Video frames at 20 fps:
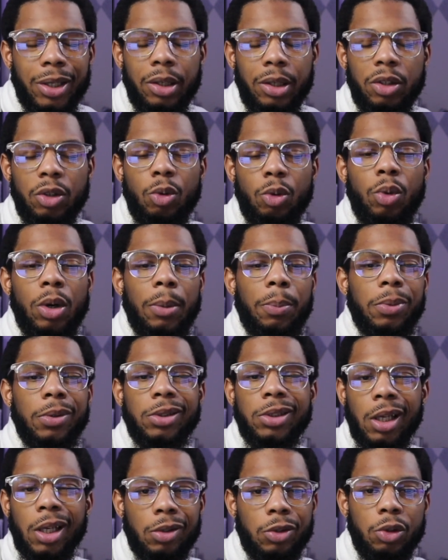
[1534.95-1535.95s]
you up and
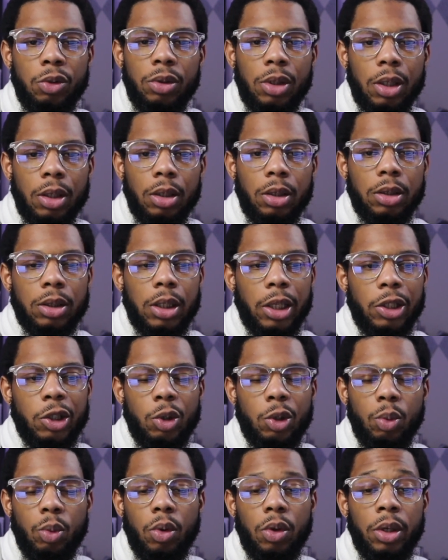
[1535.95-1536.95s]
telling you things that you
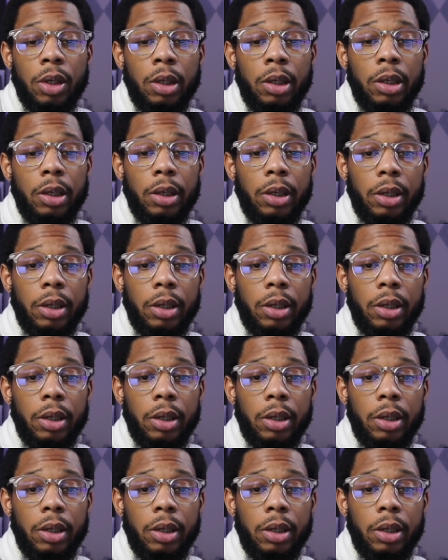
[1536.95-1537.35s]
want to hear.